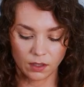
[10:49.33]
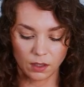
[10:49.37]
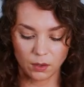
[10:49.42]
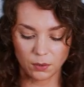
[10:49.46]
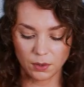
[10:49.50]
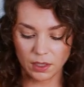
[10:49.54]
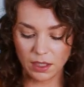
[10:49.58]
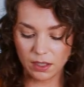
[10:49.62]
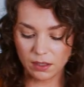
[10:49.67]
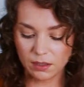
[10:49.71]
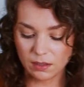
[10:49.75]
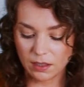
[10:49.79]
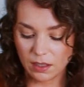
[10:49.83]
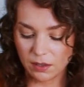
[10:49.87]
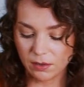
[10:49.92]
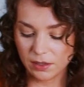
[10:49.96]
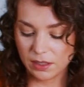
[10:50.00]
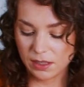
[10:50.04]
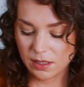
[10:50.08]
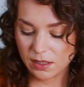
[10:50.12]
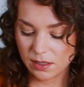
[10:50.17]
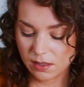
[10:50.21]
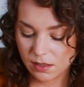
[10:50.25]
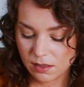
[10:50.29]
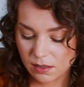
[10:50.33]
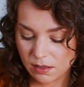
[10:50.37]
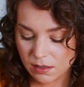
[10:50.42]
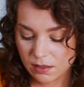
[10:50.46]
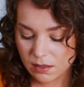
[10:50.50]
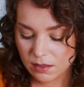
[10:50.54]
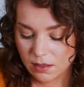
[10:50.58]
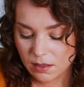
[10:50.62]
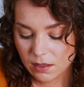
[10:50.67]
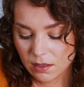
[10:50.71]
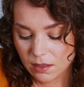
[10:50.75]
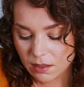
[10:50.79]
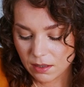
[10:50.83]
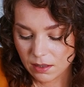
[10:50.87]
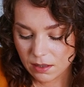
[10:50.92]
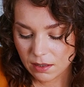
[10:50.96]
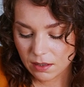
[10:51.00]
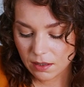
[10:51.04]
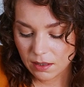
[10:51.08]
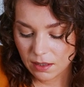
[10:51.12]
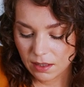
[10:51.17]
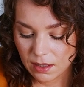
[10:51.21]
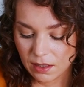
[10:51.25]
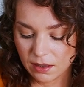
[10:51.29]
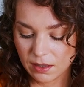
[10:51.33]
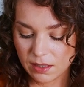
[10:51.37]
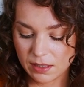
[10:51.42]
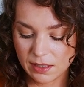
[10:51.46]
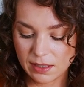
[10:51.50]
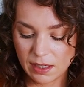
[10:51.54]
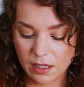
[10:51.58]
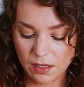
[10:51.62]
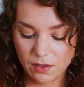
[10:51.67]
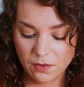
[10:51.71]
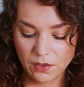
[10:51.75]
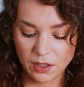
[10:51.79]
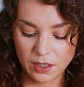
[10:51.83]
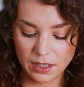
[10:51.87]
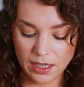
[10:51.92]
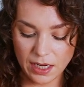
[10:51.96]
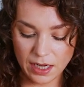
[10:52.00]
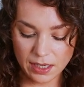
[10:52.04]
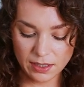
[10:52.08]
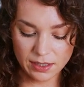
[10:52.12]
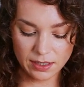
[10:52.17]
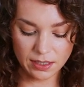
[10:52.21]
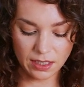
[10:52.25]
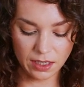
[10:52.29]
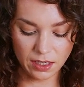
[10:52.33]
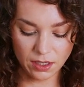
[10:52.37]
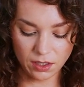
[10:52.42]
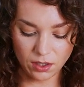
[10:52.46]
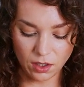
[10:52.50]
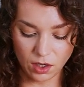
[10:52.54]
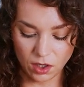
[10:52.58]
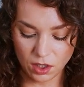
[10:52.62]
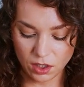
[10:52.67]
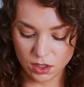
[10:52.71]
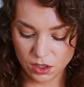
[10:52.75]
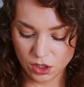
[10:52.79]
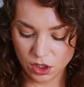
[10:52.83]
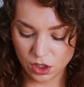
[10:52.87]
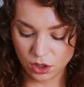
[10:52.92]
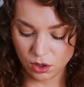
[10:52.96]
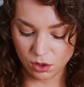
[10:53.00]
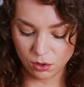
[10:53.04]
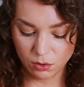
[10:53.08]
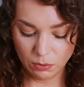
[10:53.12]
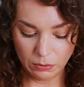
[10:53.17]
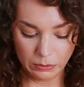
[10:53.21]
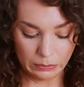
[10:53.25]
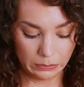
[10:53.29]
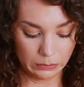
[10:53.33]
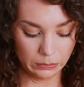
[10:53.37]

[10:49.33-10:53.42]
Okay, now let's get this out of our cast iron onto